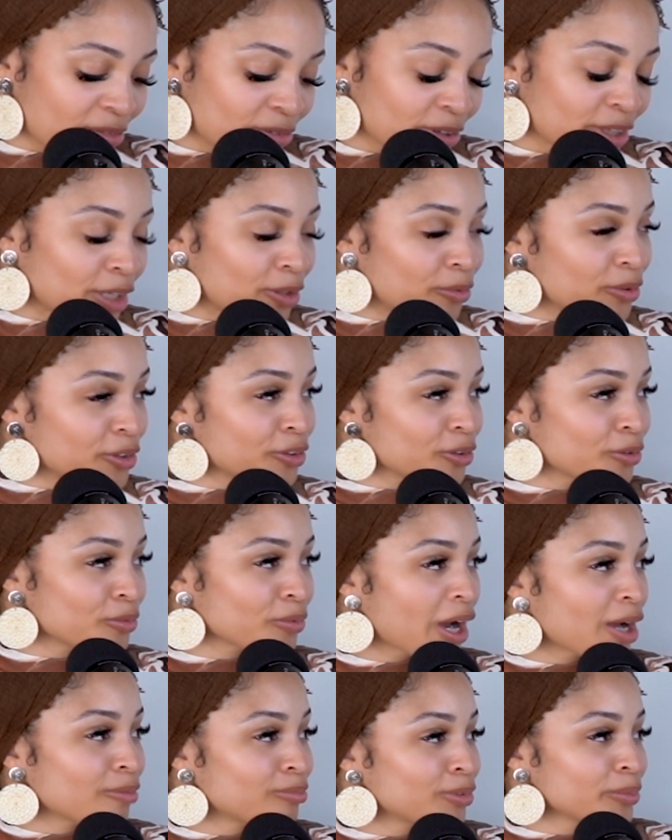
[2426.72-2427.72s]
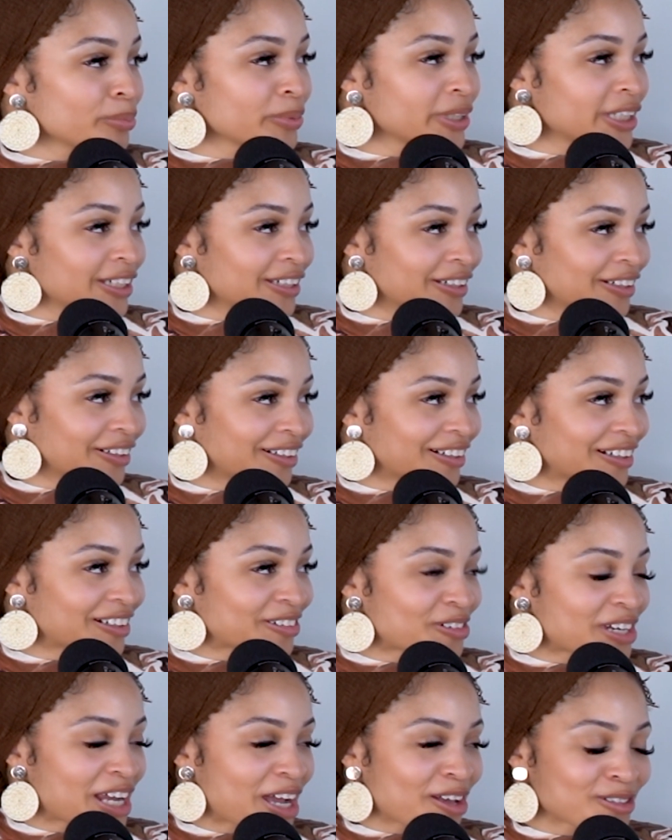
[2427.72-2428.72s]
feel like we should wrap up here.
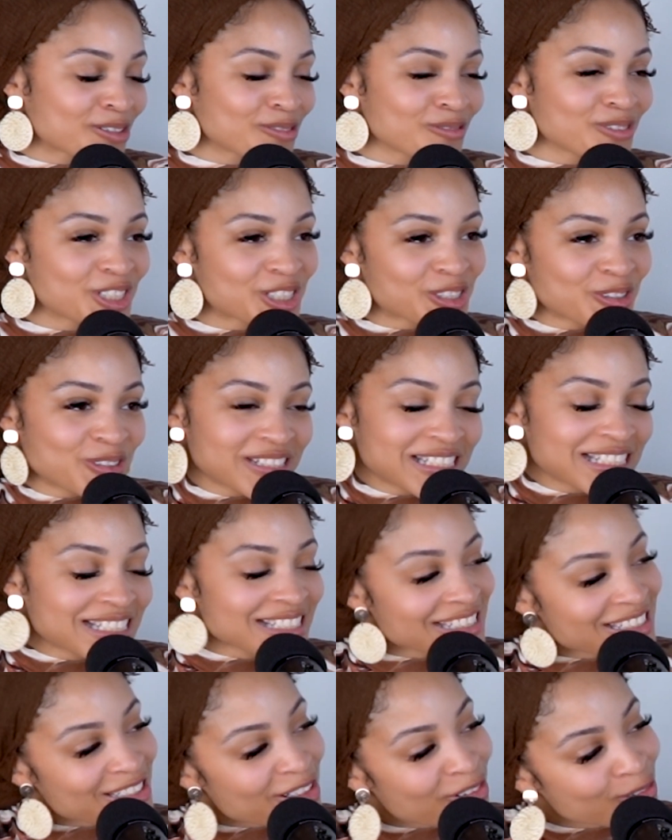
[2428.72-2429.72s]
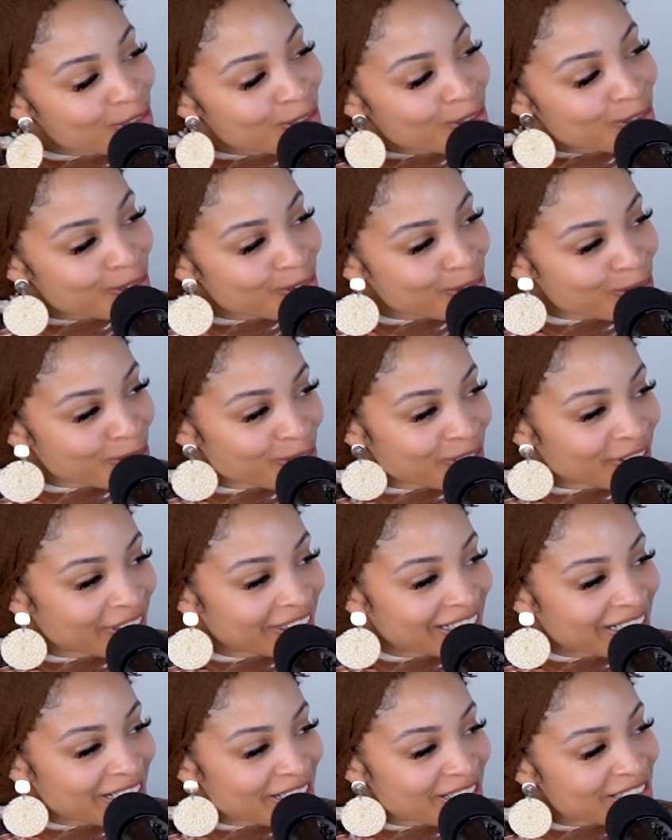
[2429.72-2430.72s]
We have some juicy stuff in store
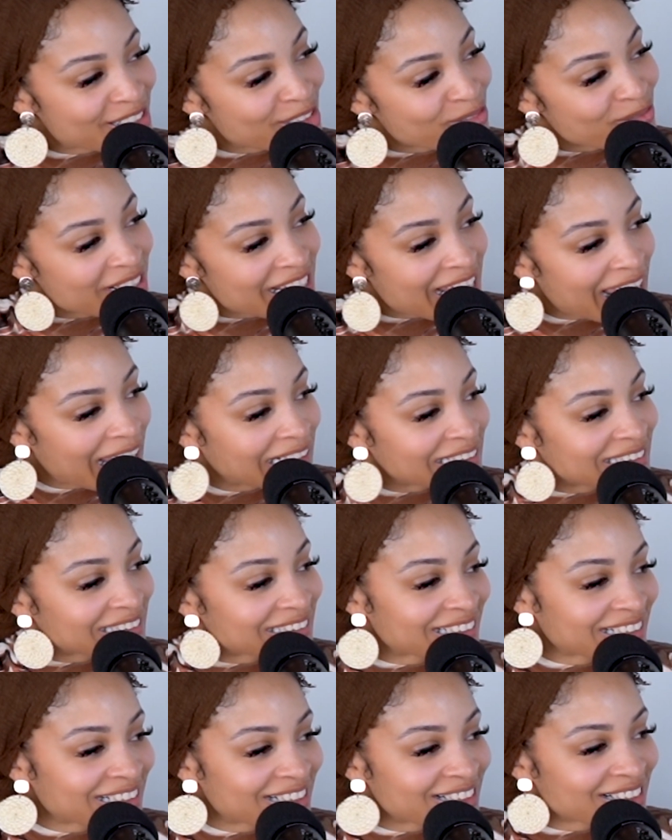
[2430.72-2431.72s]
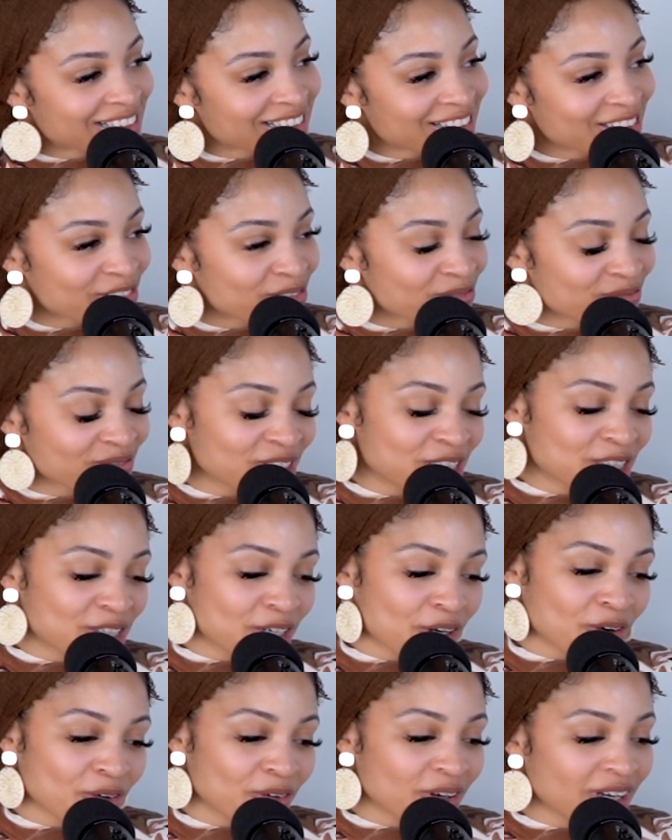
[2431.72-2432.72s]
and some guests, and you
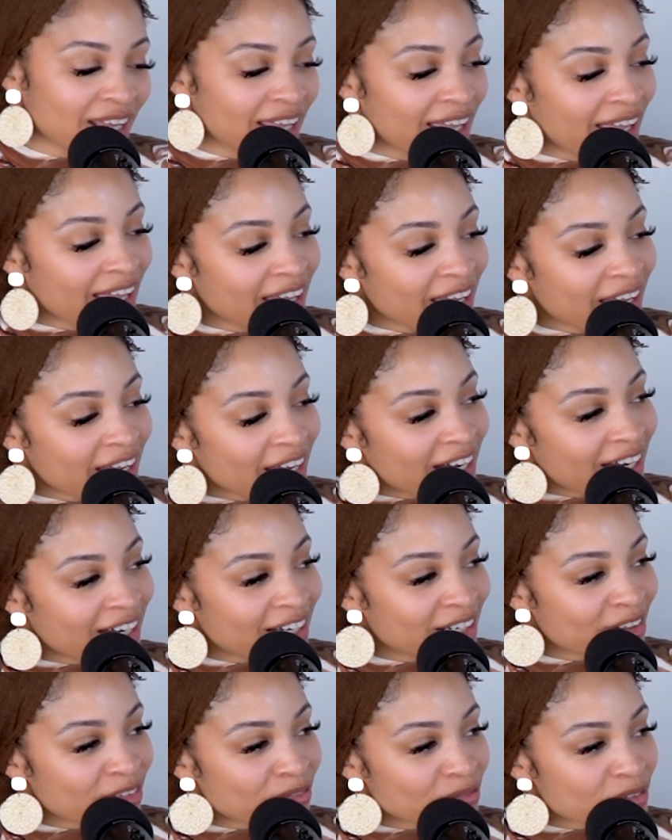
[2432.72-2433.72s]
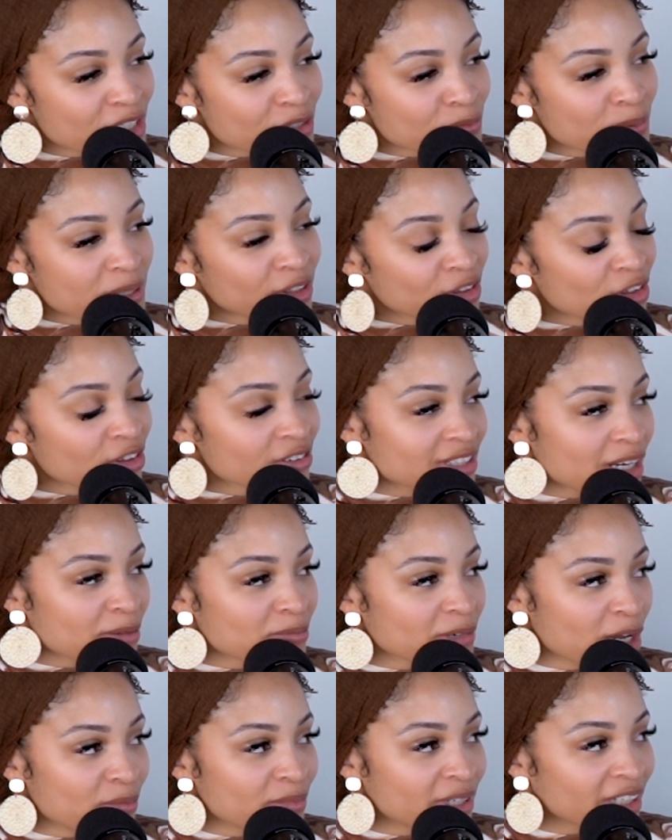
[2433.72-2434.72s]
know, it's been a long time
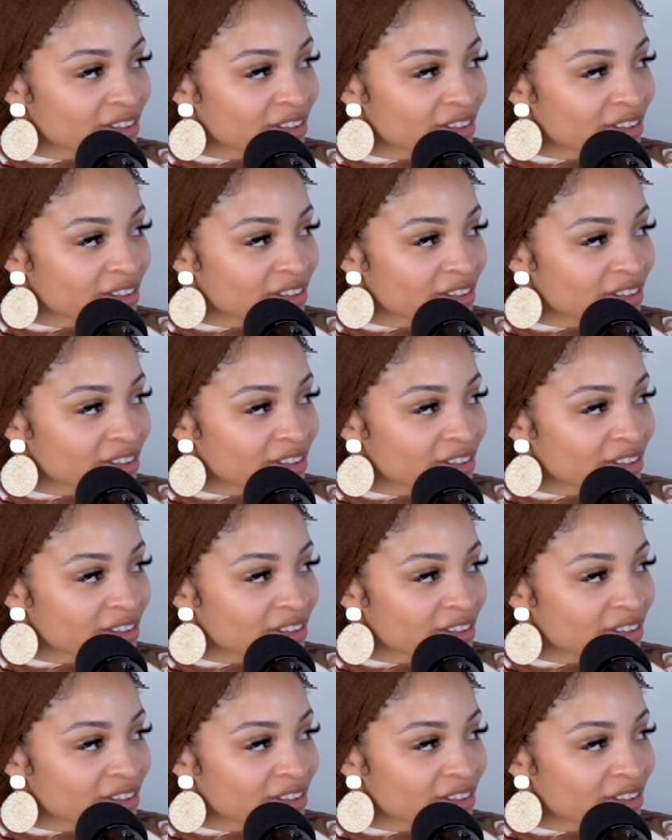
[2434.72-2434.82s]
coming,